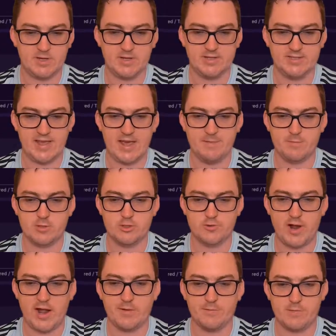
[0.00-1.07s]
but his average
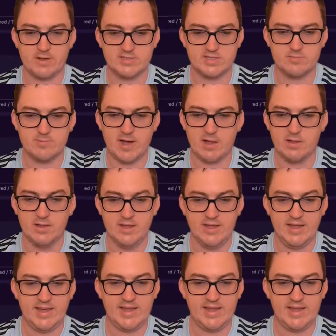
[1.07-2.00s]
rating for us as well,